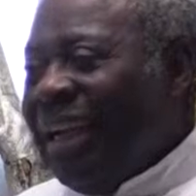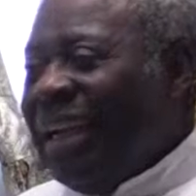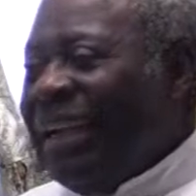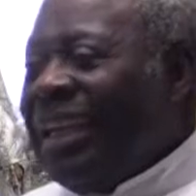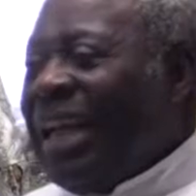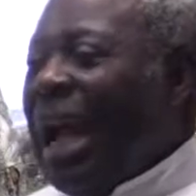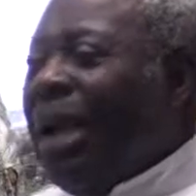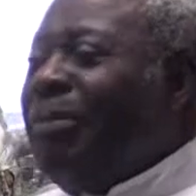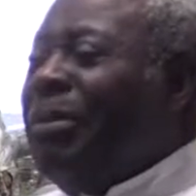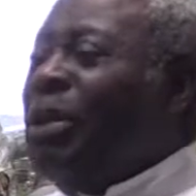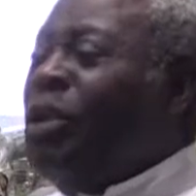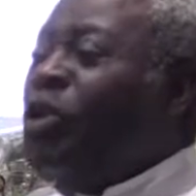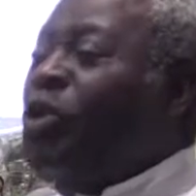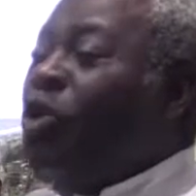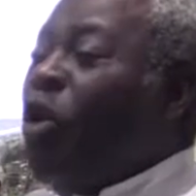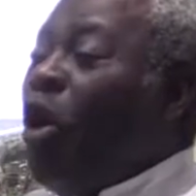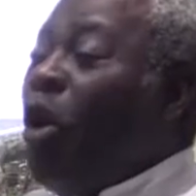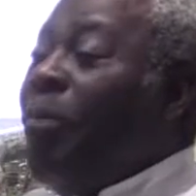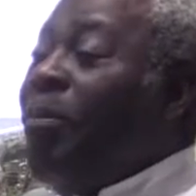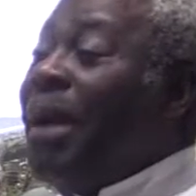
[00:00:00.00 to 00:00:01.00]
there be
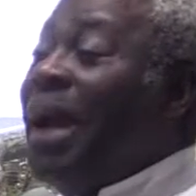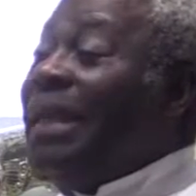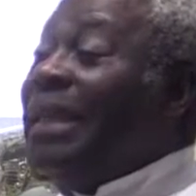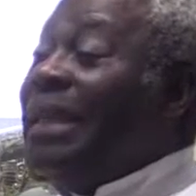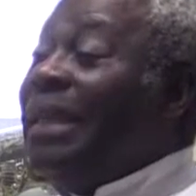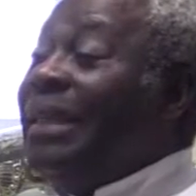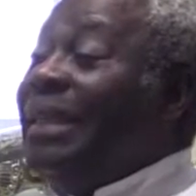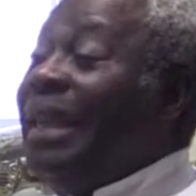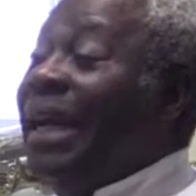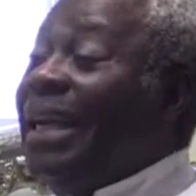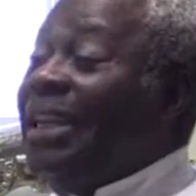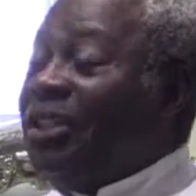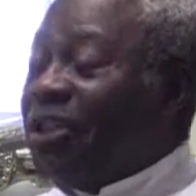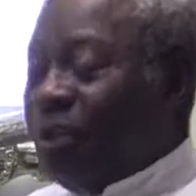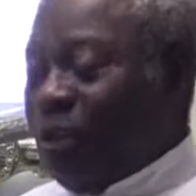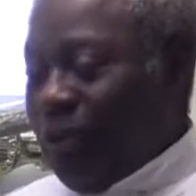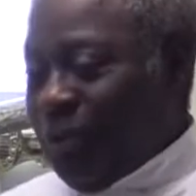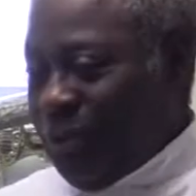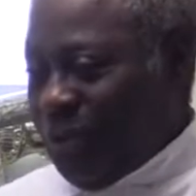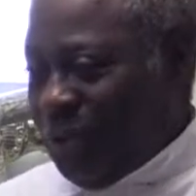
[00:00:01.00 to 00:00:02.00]
so many
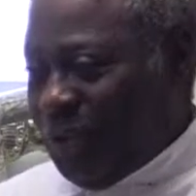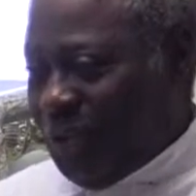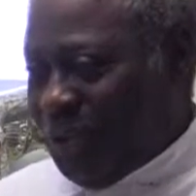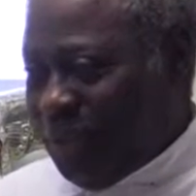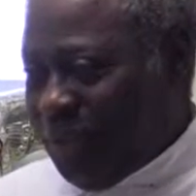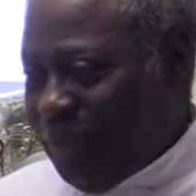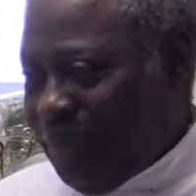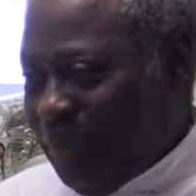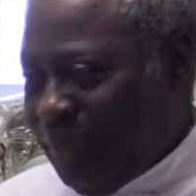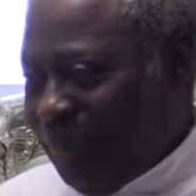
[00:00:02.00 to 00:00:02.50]
nations.